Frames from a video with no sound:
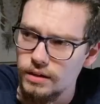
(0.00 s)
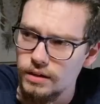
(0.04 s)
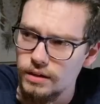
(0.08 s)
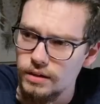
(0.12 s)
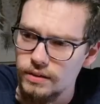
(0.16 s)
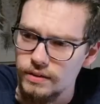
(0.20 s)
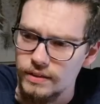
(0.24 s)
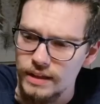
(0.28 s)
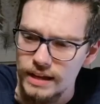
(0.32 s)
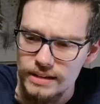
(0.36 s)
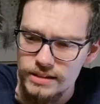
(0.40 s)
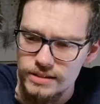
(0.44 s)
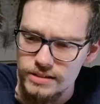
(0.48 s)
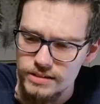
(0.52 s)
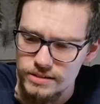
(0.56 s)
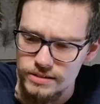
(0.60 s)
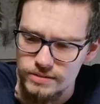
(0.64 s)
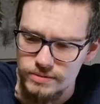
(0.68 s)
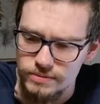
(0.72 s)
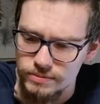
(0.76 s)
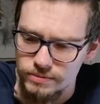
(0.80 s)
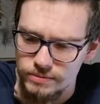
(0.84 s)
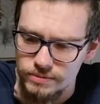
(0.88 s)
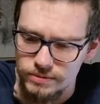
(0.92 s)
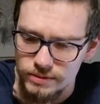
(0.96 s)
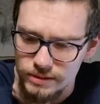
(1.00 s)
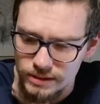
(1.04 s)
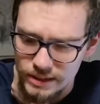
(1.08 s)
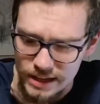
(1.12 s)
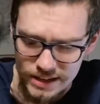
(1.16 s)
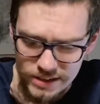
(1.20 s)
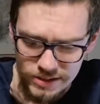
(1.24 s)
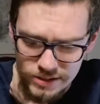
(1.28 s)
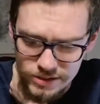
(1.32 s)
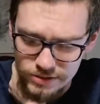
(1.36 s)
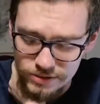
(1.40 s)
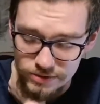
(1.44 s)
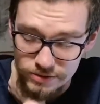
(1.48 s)
That's
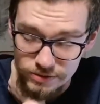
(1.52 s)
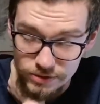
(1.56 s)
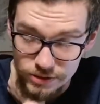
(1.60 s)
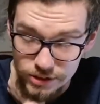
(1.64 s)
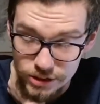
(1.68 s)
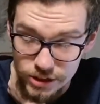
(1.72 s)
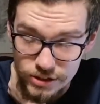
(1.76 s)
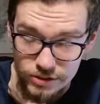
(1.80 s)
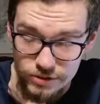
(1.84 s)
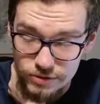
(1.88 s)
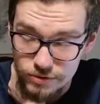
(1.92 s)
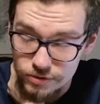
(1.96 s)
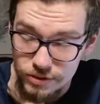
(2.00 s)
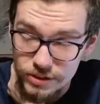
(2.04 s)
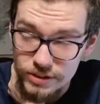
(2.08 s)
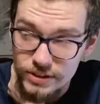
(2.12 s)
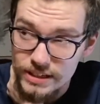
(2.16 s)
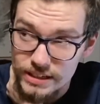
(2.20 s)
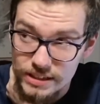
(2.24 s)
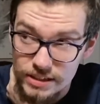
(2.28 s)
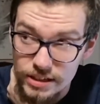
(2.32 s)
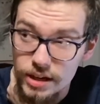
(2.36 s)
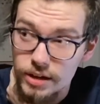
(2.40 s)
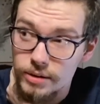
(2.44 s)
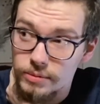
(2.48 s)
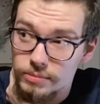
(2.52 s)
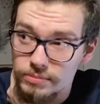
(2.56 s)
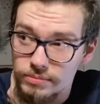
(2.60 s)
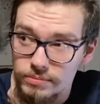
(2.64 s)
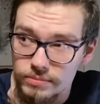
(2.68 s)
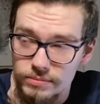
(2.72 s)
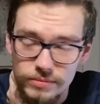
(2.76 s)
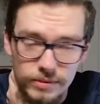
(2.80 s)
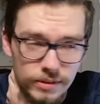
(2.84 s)
just really dumb.